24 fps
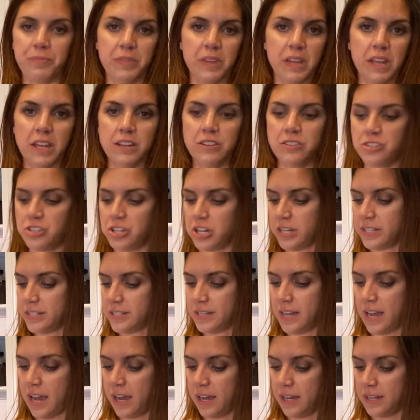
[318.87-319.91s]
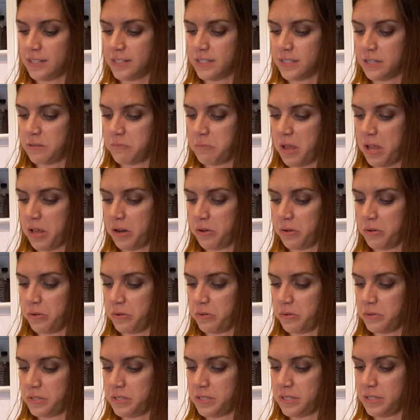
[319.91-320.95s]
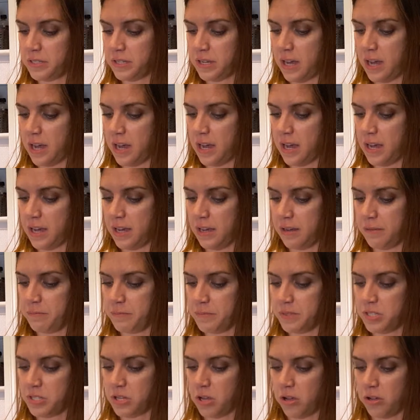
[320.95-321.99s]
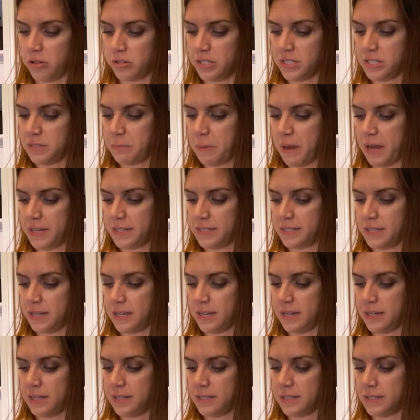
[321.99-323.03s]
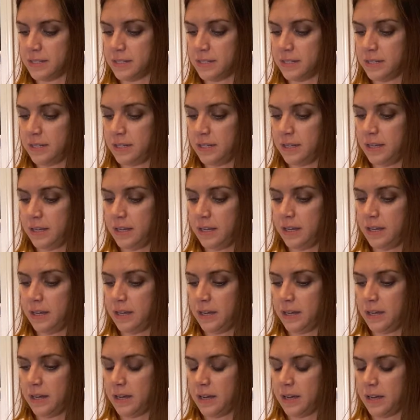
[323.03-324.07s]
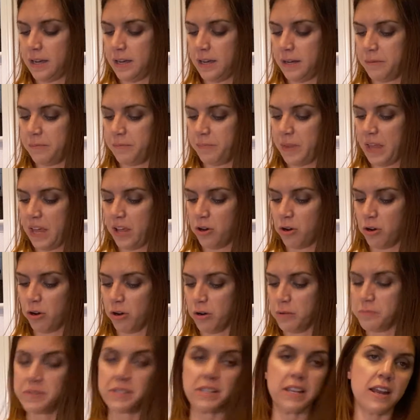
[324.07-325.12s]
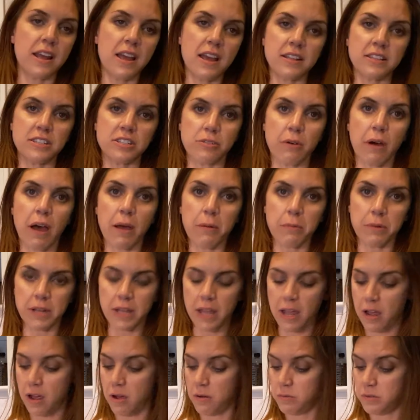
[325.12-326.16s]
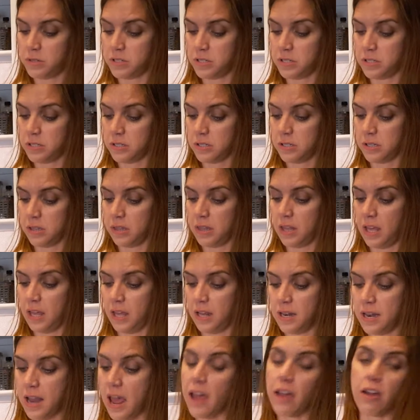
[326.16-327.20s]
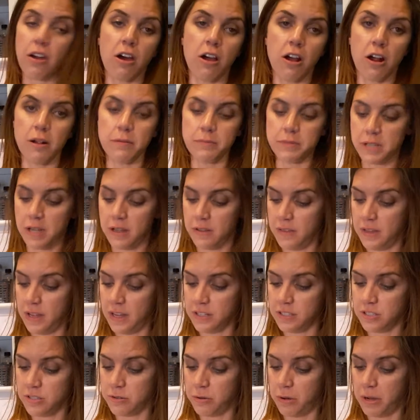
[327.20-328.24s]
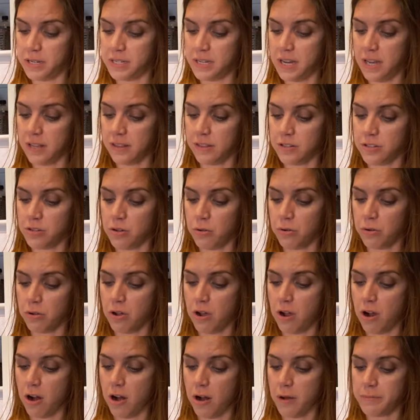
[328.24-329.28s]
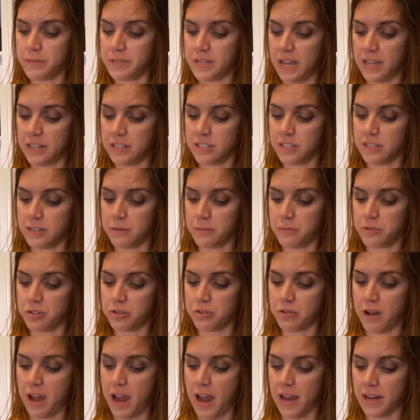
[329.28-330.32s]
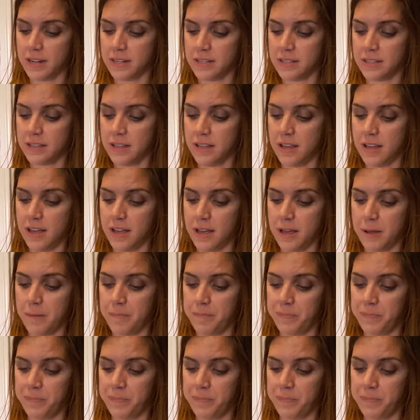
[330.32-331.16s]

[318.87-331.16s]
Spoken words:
It just has tomatoes, salt, spices, and herbs in it. So I would count the net carbs on this. So I'd take the total carbs and subtract the